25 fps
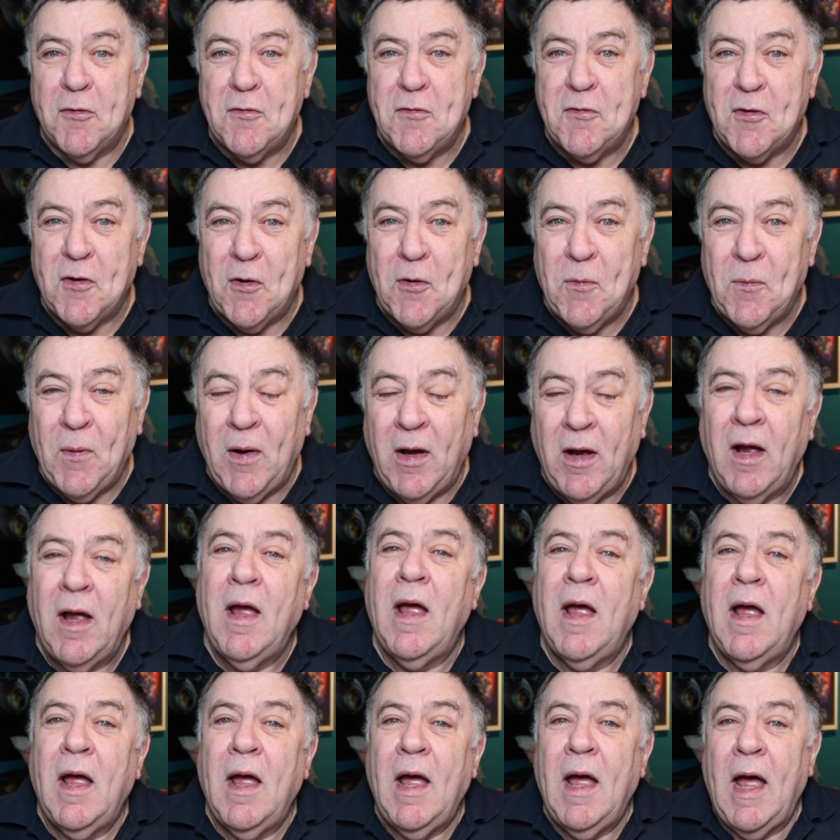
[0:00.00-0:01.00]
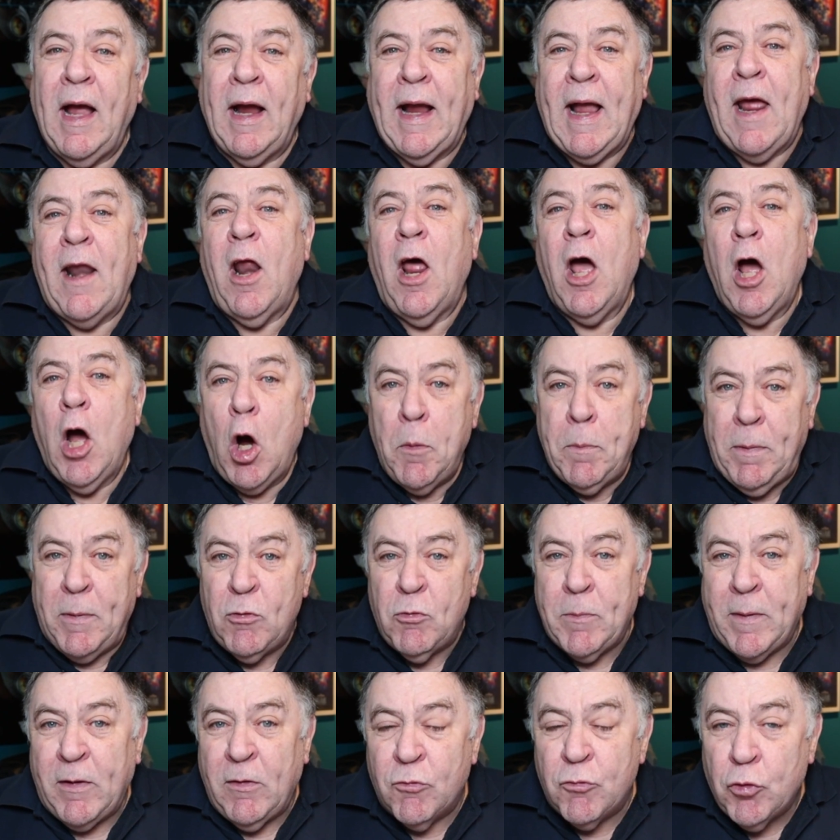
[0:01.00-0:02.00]
So again, hope
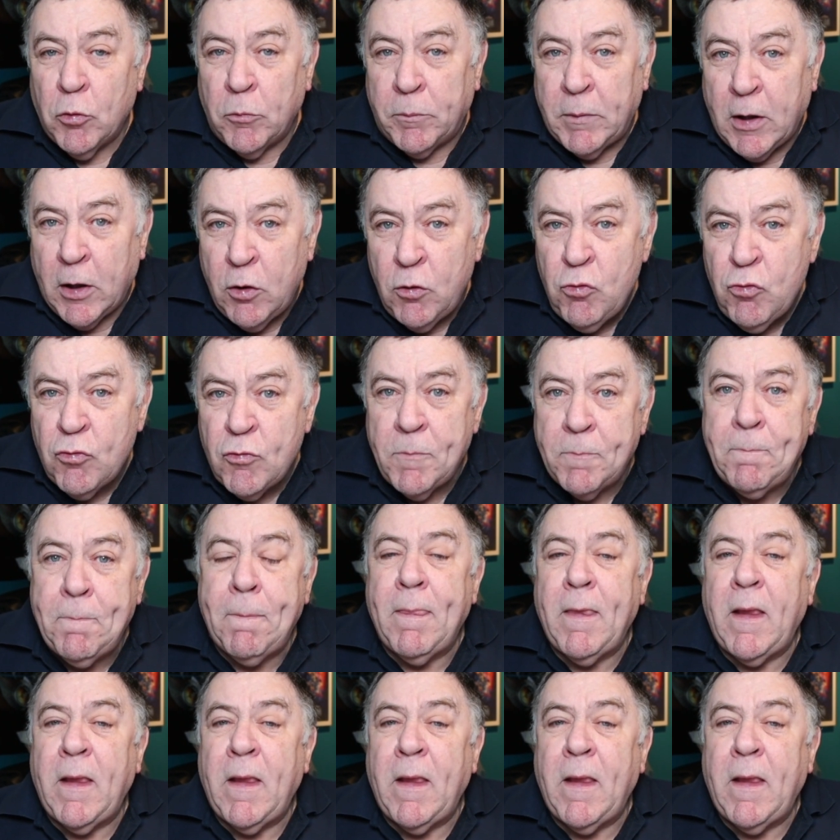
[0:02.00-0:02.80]
it's been of some use.